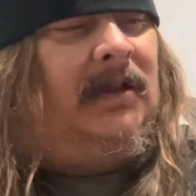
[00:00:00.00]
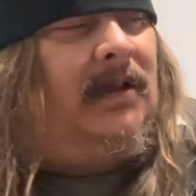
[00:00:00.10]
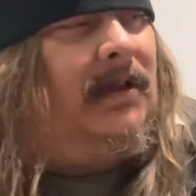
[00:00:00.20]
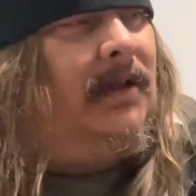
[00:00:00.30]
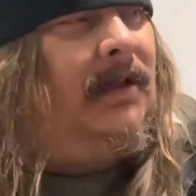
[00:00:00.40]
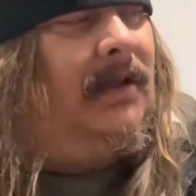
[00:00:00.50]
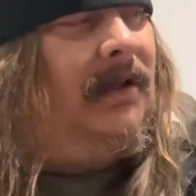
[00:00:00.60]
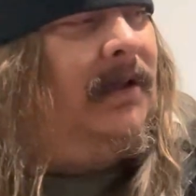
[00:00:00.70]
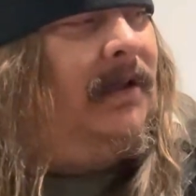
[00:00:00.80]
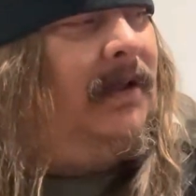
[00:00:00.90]

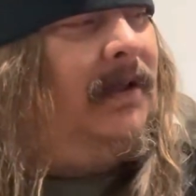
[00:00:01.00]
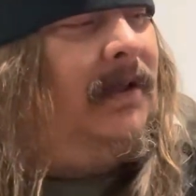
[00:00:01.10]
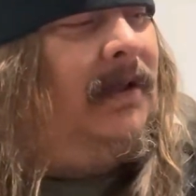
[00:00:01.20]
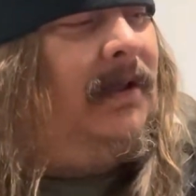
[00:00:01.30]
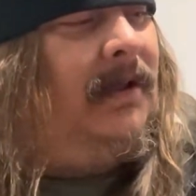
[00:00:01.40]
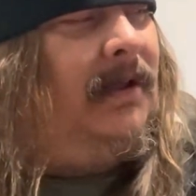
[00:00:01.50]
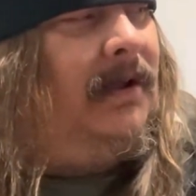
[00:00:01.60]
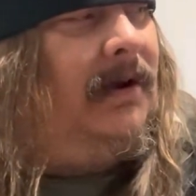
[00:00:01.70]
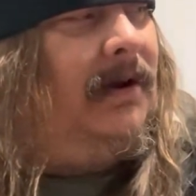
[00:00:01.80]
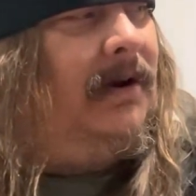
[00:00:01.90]

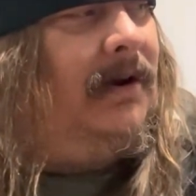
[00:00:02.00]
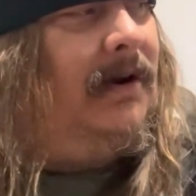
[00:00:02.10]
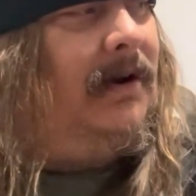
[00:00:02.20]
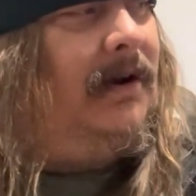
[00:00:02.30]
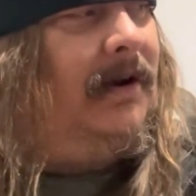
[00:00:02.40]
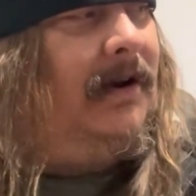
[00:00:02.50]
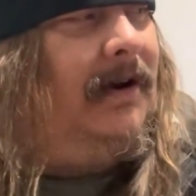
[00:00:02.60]
[no speech]